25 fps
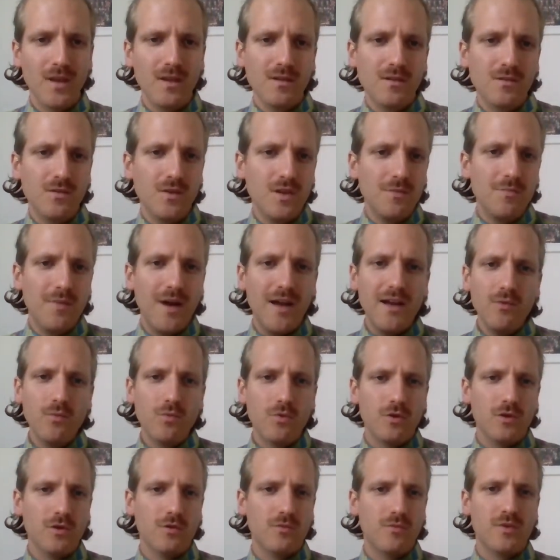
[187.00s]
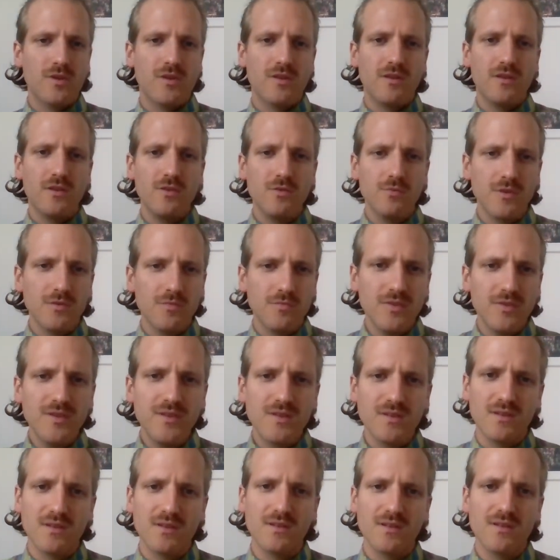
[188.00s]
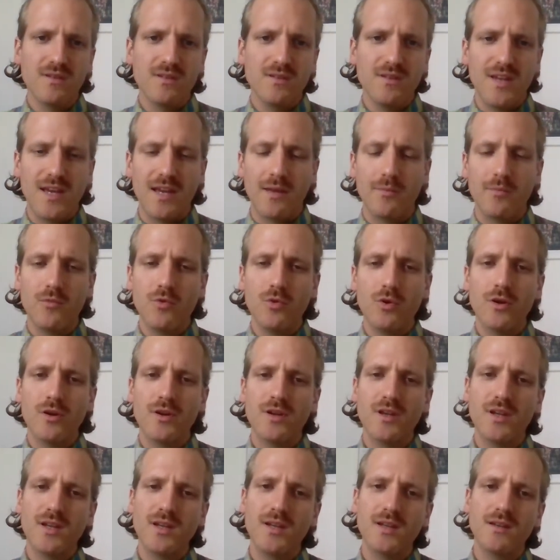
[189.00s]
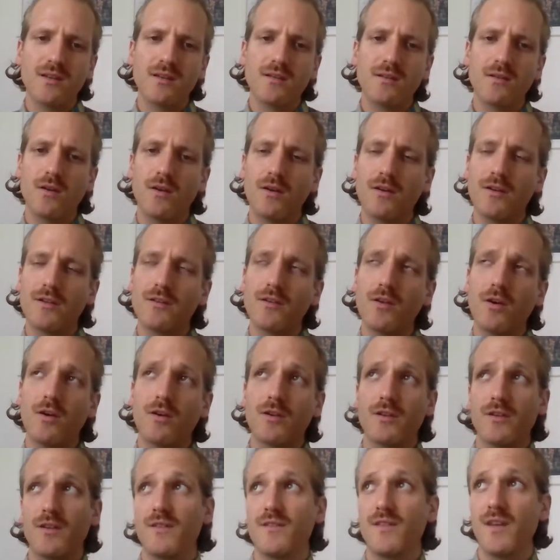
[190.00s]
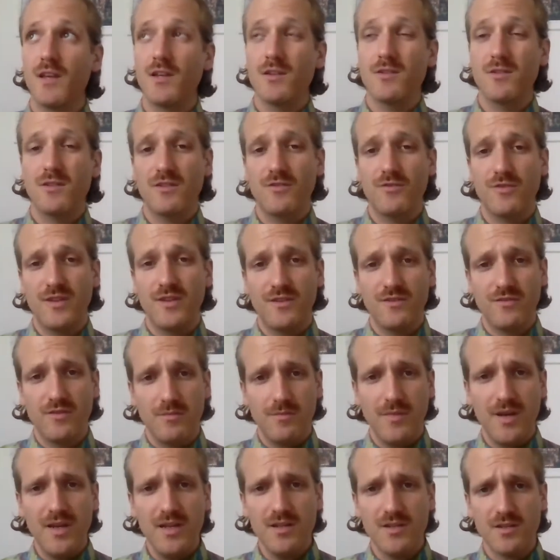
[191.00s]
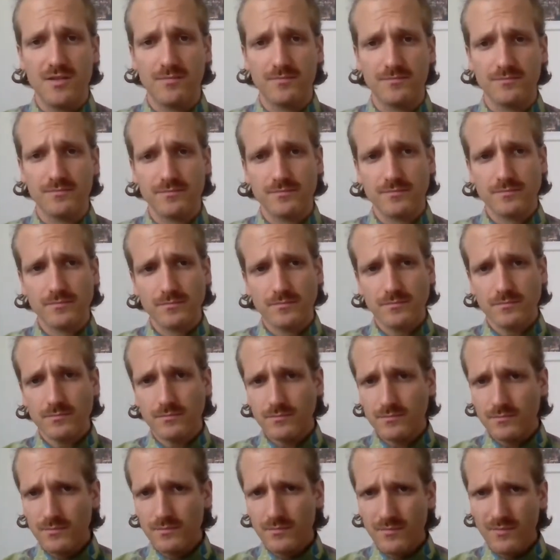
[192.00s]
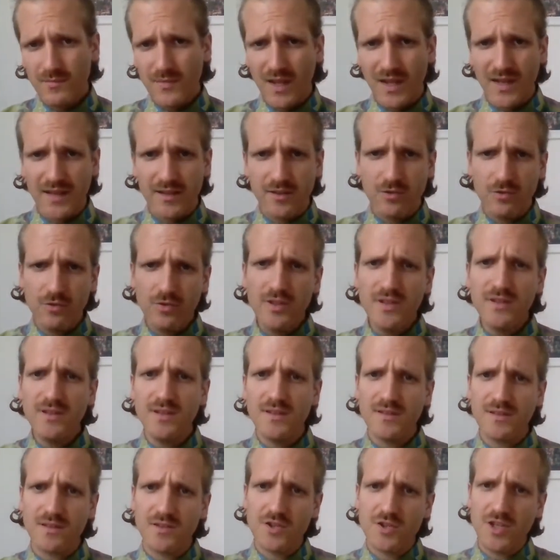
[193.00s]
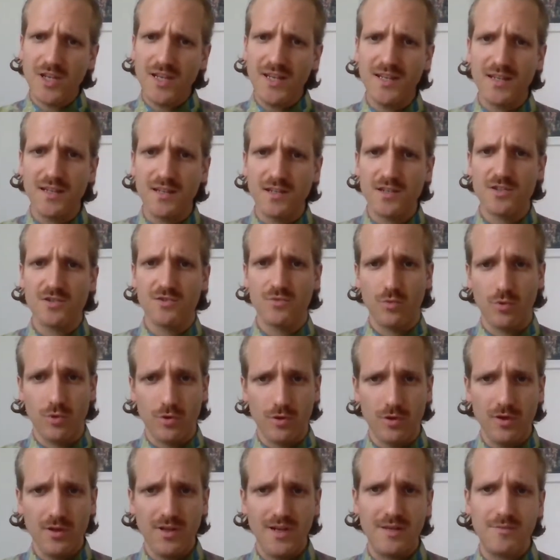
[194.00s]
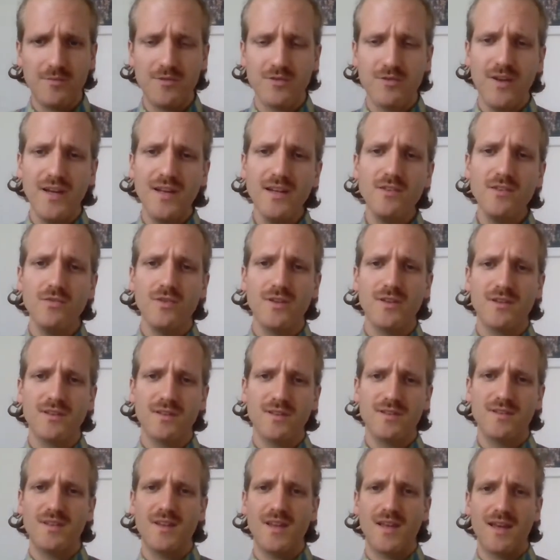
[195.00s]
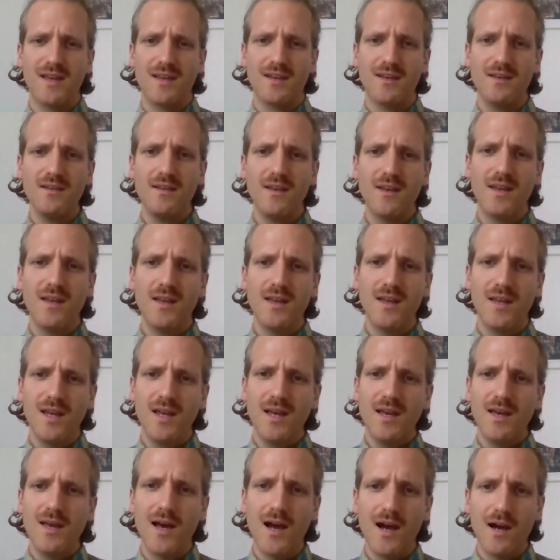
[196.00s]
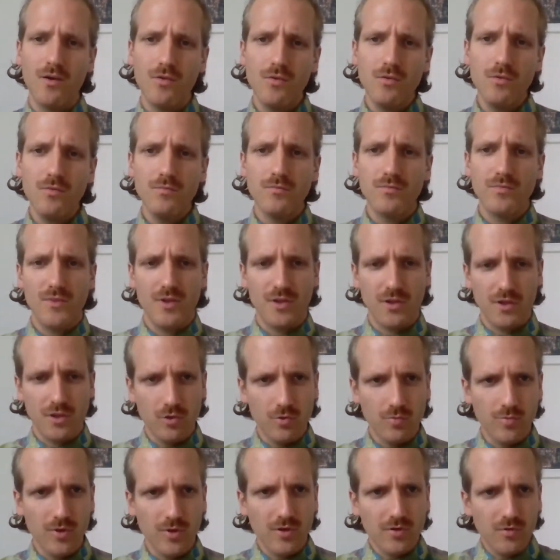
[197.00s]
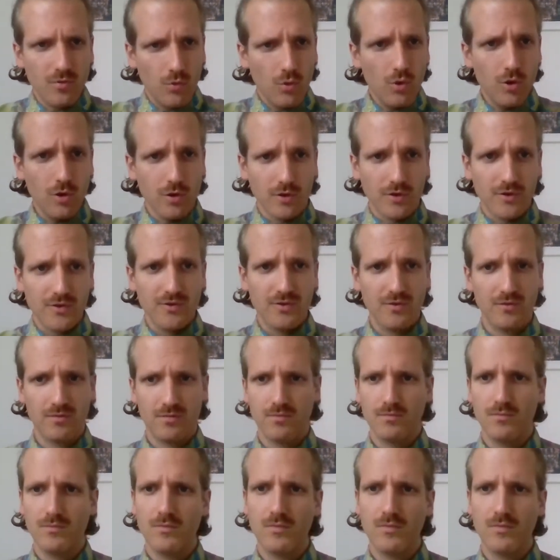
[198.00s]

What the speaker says: So in my work with human business, I'm working on organizational transformation. And during this change work, I'm trying to understand how the human works